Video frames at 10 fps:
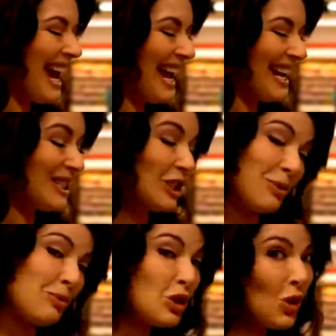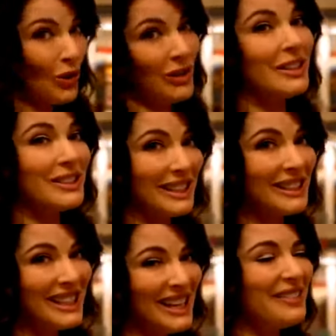and some chocolate
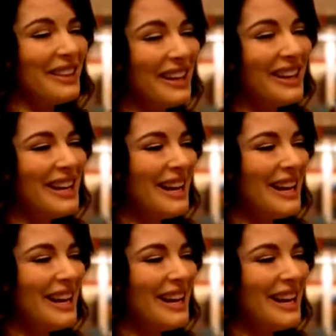in the other.